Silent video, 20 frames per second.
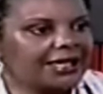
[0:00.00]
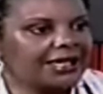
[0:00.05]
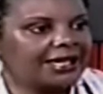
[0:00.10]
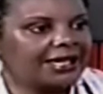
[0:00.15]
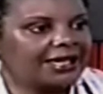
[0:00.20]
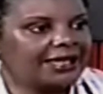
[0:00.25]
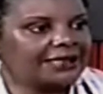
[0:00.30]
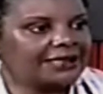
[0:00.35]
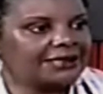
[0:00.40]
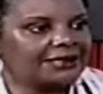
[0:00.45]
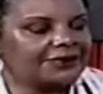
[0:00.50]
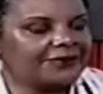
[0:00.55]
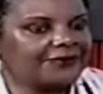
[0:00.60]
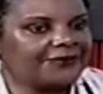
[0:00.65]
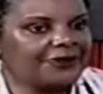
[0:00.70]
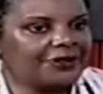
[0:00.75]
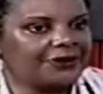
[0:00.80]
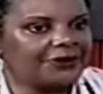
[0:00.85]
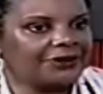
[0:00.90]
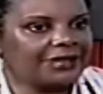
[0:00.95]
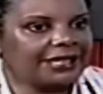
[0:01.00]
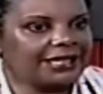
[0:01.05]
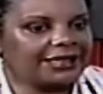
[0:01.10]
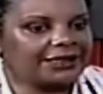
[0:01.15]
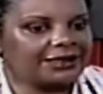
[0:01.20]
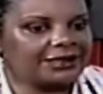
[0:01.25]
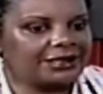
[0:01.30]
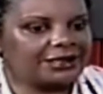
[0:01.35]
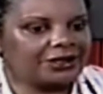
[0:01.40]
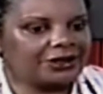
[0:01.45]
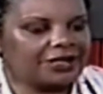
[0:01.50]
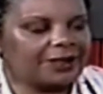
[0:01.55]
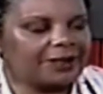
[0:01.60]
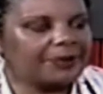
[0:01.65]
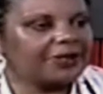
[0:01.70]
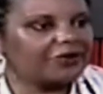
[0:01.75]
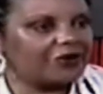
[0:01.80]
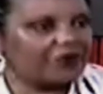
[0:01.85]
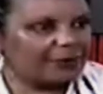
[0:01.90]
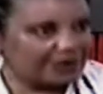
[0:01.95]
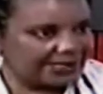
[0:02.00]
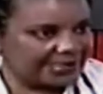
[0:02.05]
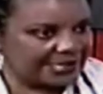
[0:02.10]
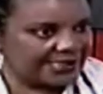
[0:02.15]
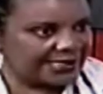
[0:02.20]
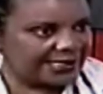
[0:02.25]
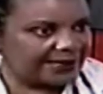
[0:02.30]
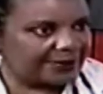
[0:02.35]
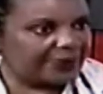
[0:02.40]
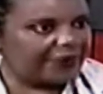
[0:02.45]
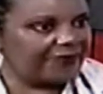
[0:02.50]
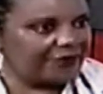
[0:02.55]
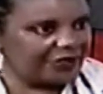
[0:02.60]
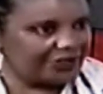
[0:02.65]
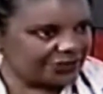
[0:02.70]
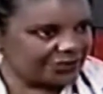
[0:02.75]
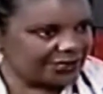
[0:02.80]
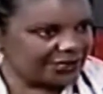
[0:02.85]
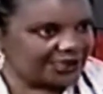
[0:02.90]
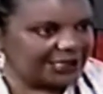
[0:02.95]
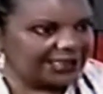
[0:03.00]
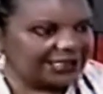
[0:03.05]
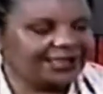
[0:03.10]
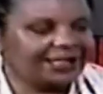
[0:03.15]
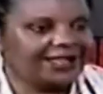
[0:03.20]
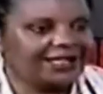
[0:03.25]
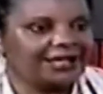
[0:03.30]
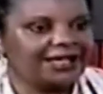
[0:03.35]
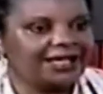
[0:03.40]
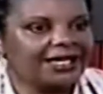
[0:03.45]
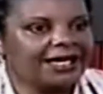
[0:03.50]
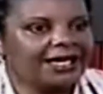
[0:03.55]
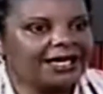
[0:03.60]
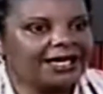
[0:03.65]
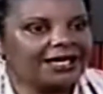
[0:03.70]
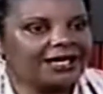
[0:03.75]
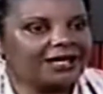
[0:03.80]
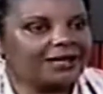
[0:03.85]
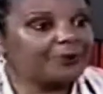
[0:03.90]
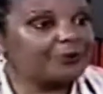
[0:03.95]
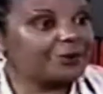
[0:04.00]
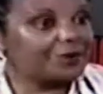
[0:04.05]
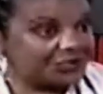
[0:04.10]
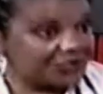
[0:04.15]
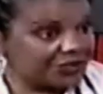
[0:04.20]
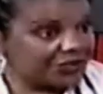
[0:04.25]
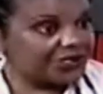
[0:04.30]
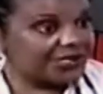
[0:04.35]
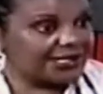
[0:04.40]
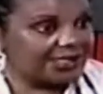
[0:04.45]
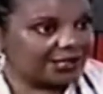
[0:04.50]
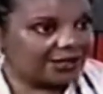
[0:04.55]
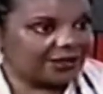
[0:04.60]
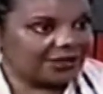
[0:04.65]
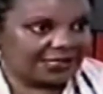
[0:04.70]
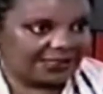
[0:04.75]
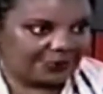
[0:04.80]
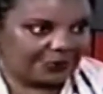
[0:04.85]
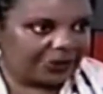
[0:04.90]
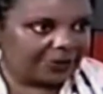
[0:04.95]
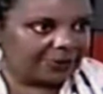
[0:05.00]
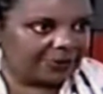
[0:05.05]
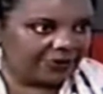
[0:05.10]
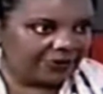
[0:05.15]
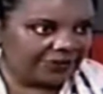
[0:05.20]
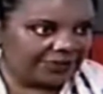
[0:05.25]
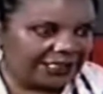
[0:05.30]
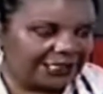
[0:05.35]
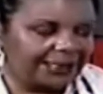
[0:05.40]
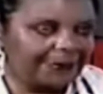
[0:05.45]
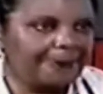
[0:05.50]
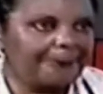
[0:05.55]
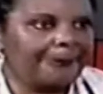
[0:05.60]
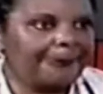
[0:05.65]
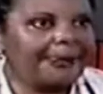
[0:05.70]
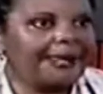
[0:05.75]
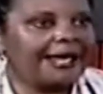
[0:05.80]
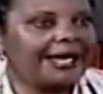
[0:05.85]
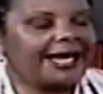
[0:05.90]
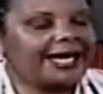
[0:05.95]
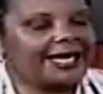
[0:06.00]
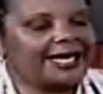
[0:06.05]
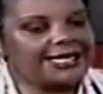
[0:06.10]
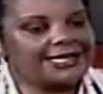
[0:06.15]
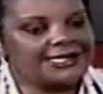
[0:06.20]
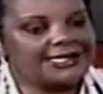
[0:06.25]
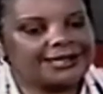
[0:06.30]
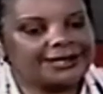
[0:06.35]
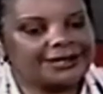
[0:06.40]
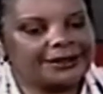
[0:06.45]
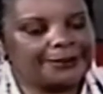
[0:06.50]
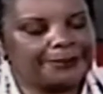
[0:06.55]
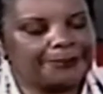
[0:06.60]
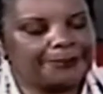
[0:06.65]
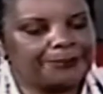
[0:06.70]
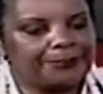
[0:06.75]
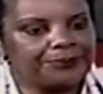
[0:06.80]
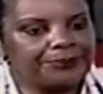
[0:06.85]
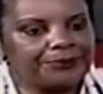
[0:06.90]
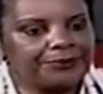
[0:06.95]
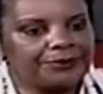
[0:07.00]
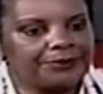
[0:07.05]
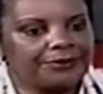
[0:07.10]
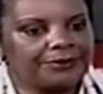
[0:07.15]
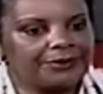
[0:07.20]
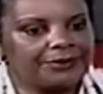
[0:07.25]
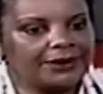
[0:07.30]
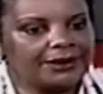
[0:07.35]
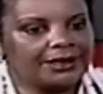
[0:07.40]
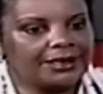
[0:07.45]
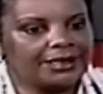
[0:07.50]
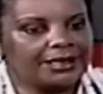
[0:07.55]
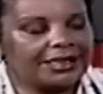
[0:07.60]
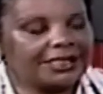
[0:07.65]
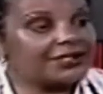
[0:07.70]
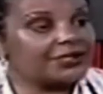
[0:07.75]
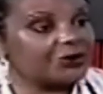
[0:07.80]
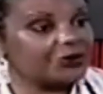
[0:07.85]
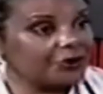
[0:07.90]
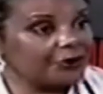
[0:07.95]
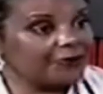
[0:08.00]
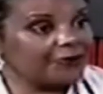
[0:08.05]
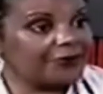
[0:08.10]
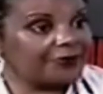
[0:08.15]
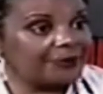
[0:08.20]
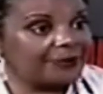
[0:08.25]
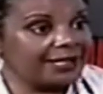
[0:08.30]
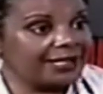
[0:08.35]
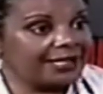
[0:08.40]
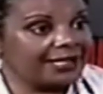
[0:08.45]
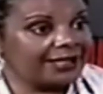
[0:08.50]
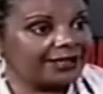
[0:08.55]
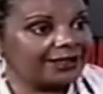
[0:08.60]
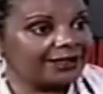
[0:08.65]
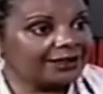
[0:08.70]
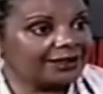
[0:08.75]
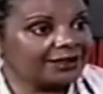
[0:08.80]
and feel that they're being represented professionally. Musicians and artists primarily. And it took off from there.